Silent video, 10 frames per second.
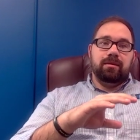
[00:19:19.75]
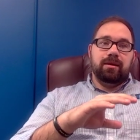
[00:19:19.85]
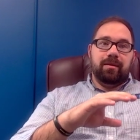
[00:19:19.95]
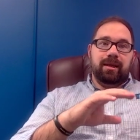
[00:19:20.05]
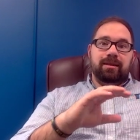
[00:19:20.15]

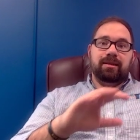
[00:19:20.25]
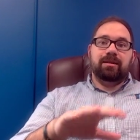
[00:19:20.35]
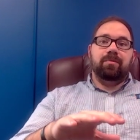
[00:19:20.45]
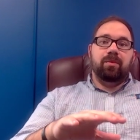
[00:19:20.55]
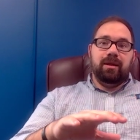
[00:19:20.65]
might
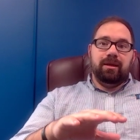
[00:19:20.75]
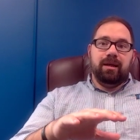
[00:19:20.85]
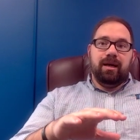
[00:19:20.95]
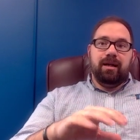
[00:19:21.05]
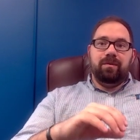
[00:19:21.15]
disappoint
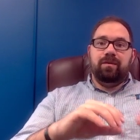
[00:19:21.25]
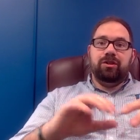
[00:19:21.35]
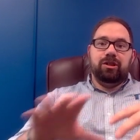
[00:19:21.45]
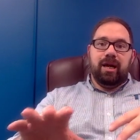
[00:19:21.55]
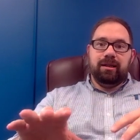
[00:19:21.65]
God and
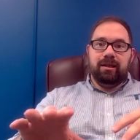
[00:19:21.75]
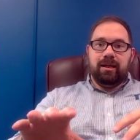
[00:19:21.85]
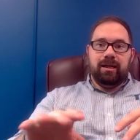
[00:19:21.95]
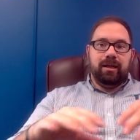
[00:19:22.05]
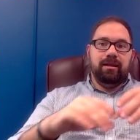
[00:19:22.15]
reject
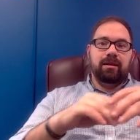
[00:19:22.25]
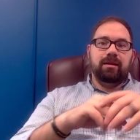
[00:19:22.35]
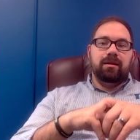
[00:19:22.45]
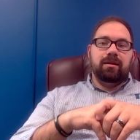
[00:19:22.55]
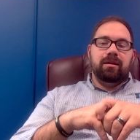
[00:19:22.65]
God,
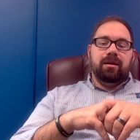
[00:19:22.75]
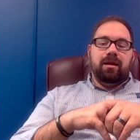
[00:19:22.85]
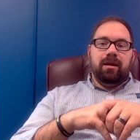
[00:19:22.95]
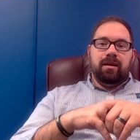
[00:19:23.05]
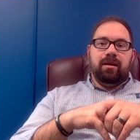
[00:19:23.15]

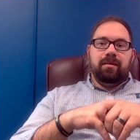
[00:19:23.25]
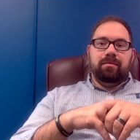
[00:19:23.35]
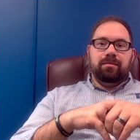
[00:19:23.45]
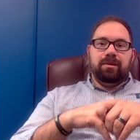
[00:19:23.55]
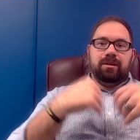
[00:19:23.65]

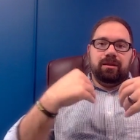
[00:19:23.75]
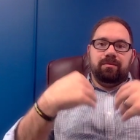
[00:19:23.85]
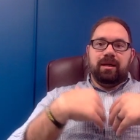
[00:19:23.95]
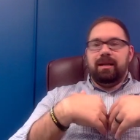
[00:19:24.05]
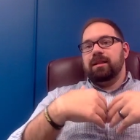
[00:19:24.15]
just as
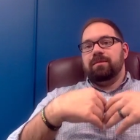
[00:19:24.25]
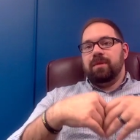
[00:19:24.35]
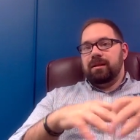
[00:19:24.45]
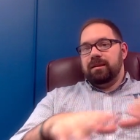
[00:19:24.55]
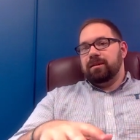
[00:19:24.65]
my kids
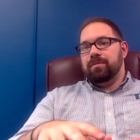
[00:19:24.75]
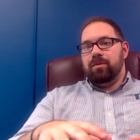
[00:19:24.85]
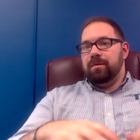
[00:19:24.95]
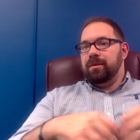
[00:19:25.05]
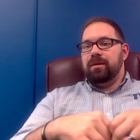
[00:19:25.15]
might
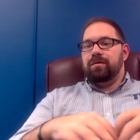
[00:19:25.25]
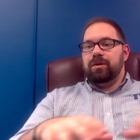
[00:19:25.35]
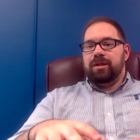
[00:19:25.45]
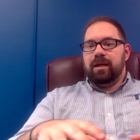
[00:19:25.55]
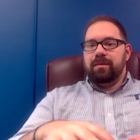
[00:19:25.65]
disappoint me and
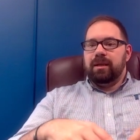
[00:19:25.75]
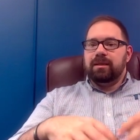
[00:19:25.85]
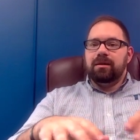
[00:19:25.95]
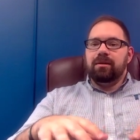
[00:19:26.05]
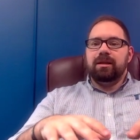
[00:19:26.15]
reject me, it
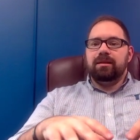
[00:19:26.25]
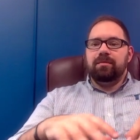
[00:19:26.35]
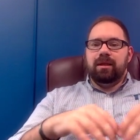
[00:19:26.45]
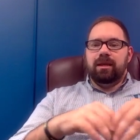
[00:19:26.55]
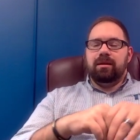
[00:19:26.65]
still
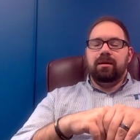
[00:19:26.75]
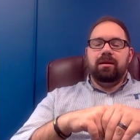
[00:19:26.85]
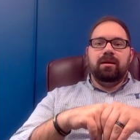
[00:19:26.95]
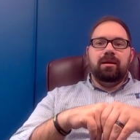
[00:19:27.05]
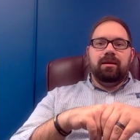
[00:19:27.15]
doesn't mean
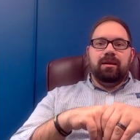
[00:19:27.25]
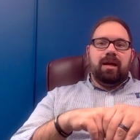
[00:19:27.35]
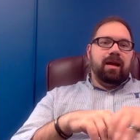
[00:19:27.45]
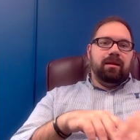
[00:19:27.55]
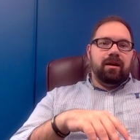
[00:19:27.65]
that
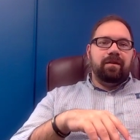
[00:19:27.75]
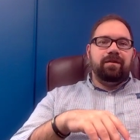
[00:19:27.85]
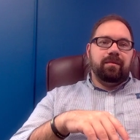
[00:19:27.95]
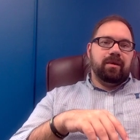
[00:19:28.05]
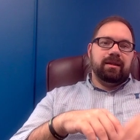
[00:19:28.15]
I love
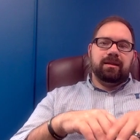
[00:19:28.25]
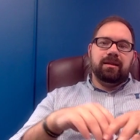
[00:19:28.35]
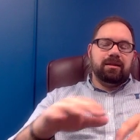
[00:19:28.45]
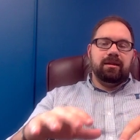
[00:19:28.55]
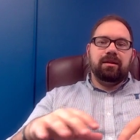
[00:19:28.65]
them less, and
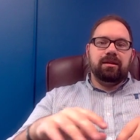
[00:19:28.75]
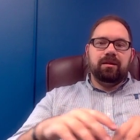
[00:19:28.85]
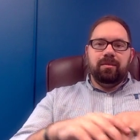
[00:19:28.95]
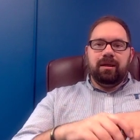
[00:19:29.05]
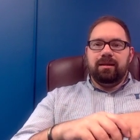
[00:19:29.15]
it still
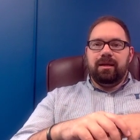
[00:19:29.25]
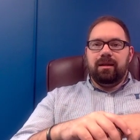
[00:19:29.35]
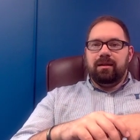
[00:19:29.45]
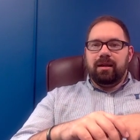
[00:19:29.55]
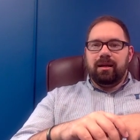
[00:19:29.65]
doesn't mean
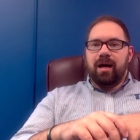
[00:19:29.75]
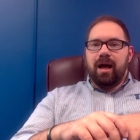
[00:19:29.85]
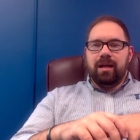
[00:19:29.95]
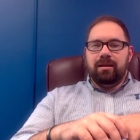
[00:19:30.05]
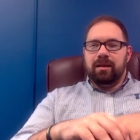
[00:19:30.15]
that
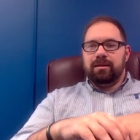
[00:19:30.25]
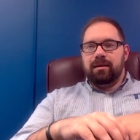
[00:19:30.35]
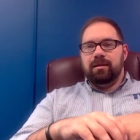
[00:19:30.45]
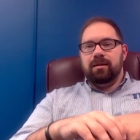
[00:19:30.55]
God doesn't